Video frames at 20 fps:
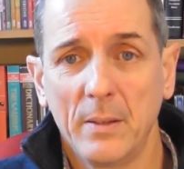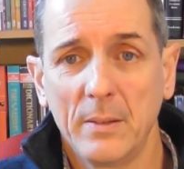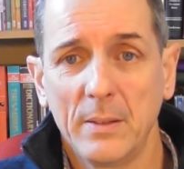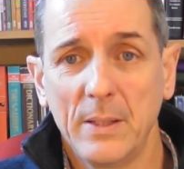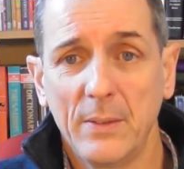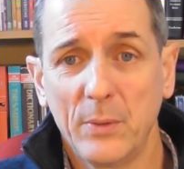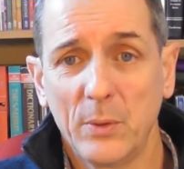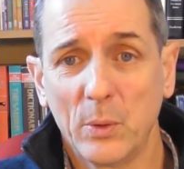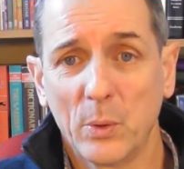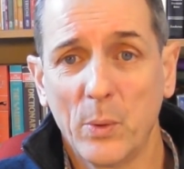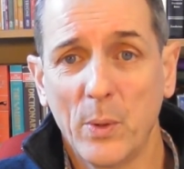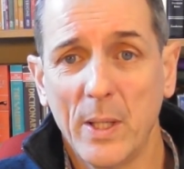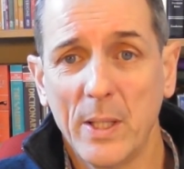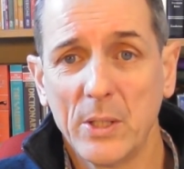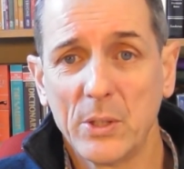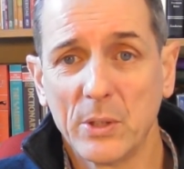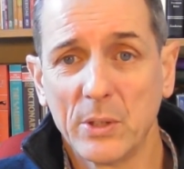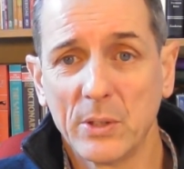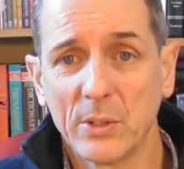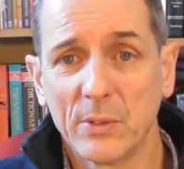Difficult
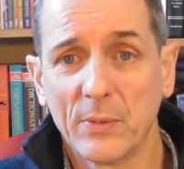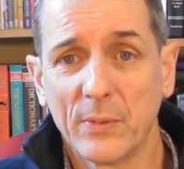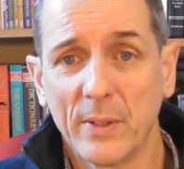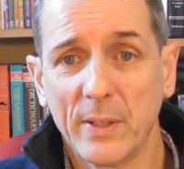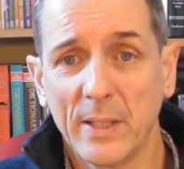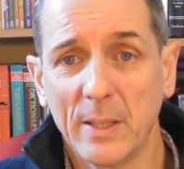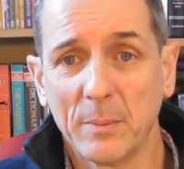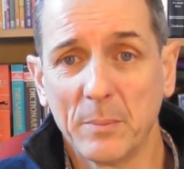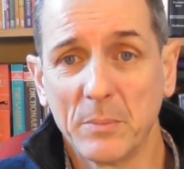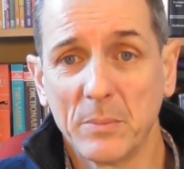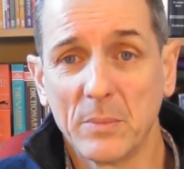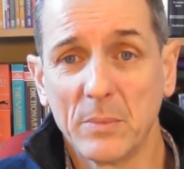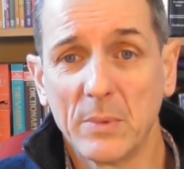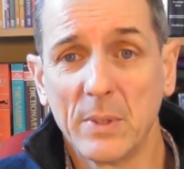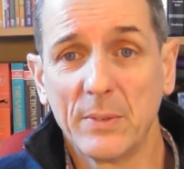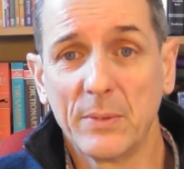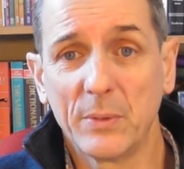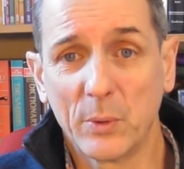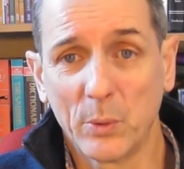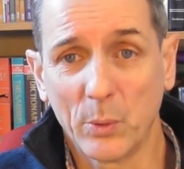questions for him,
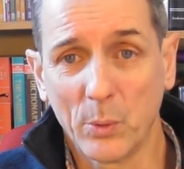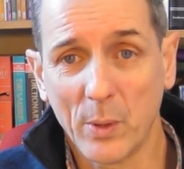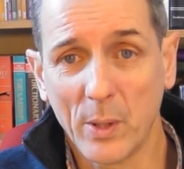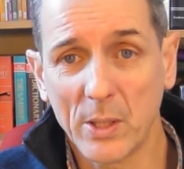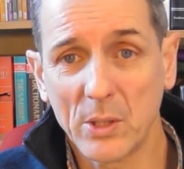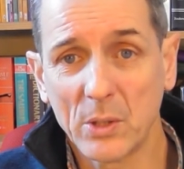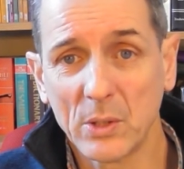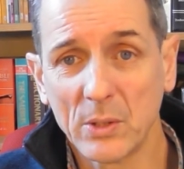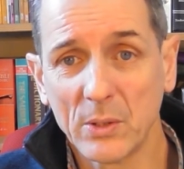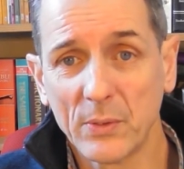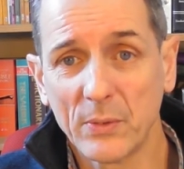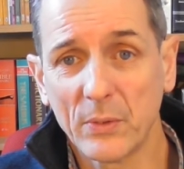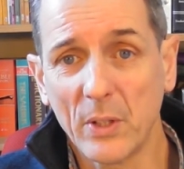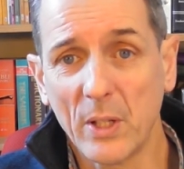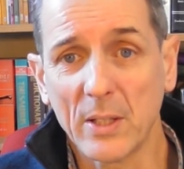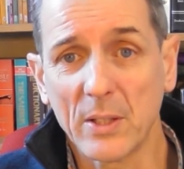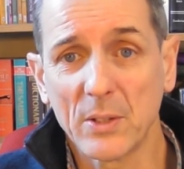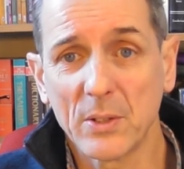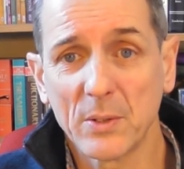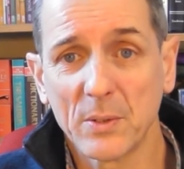difficult questions for
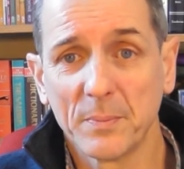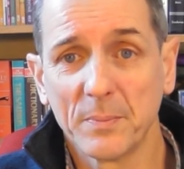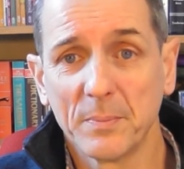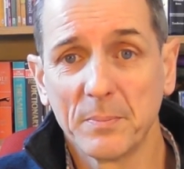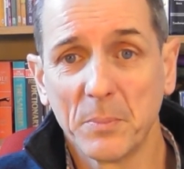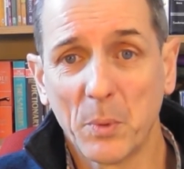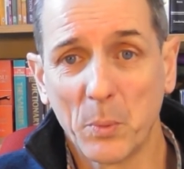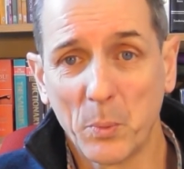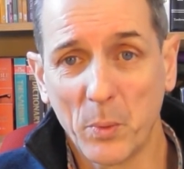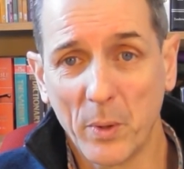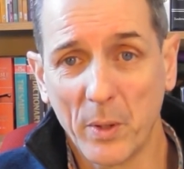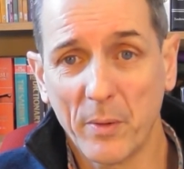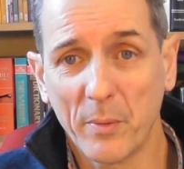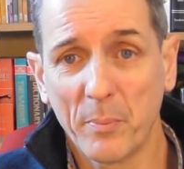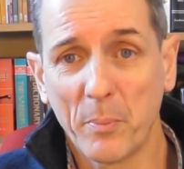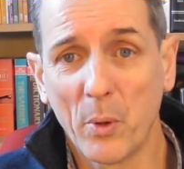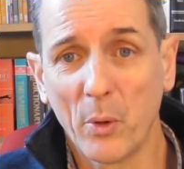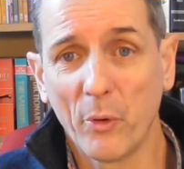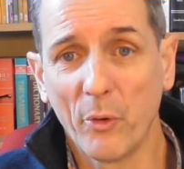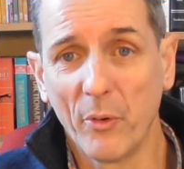us, but worth
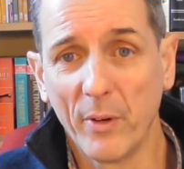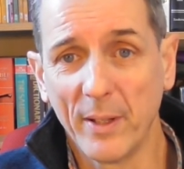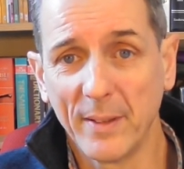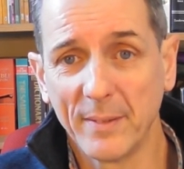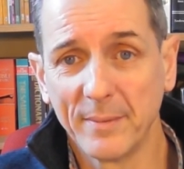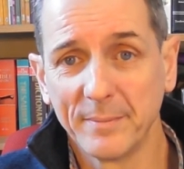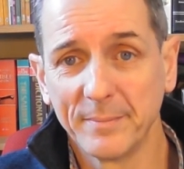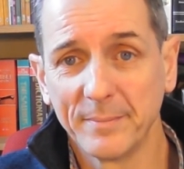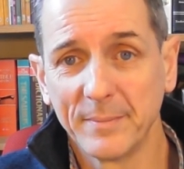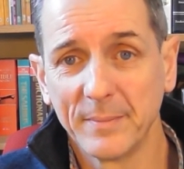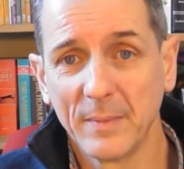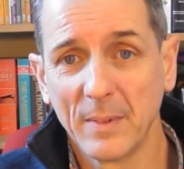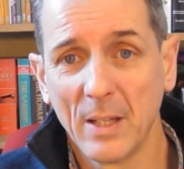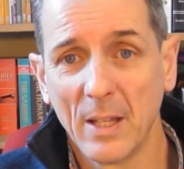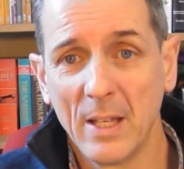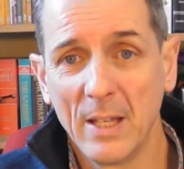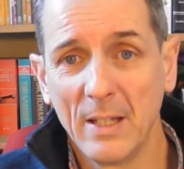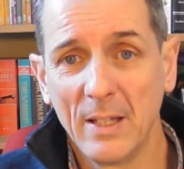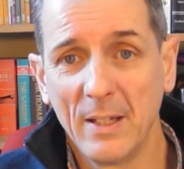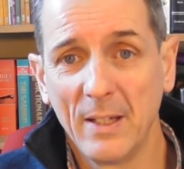pondering.
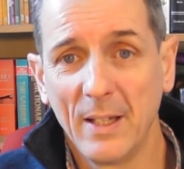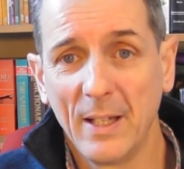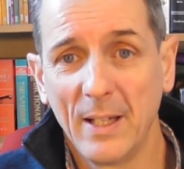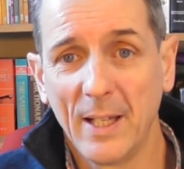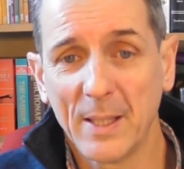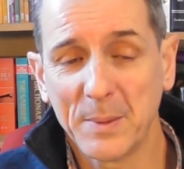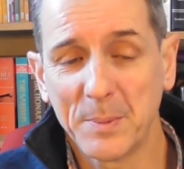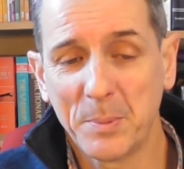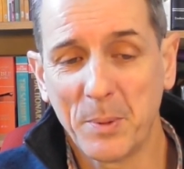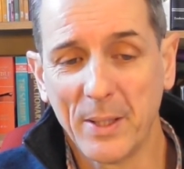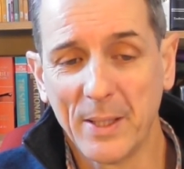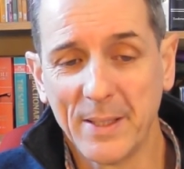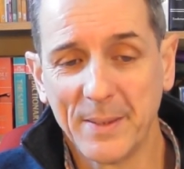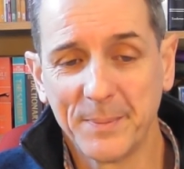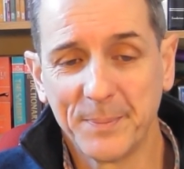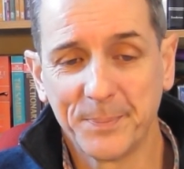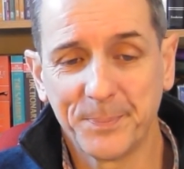Let's pray.